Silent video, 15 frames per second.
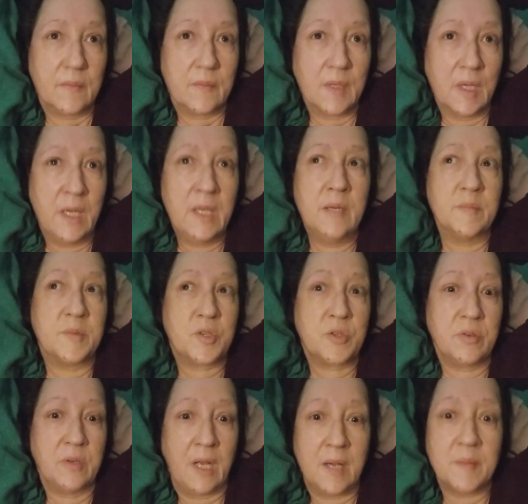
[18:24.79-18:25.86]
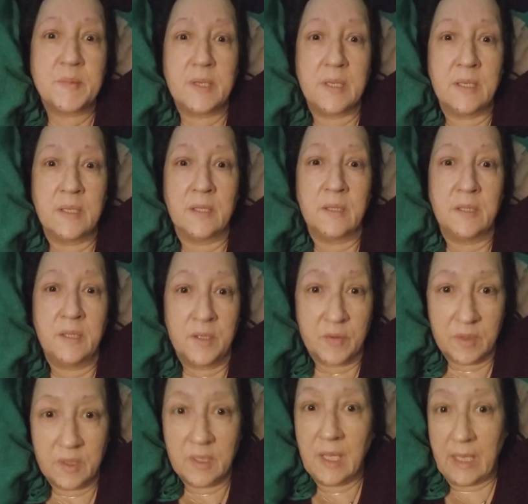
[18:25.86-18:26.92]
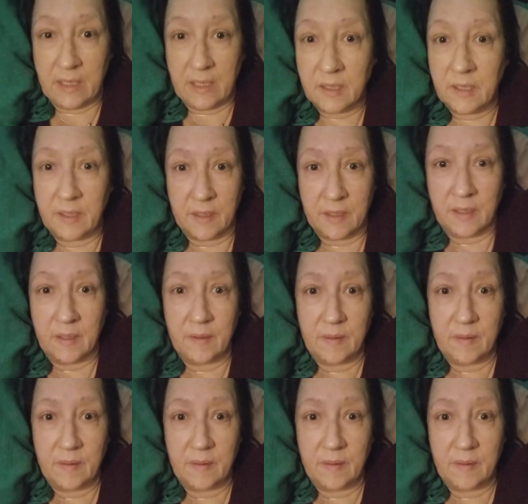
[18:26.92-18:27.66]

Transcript: I am trapped in literal hell here.